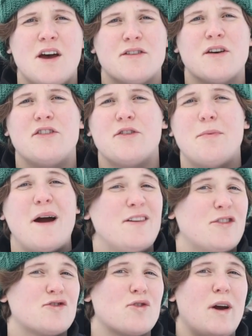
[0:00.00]
such as by
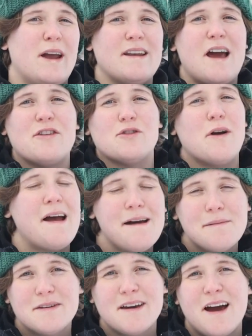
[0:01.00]
destroying natural
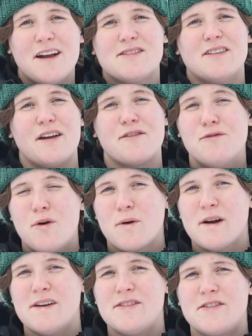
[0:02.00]
habitats like
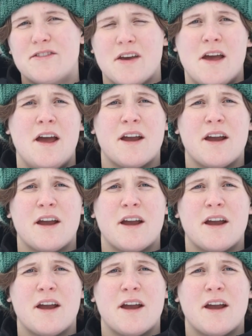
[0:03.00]
forests,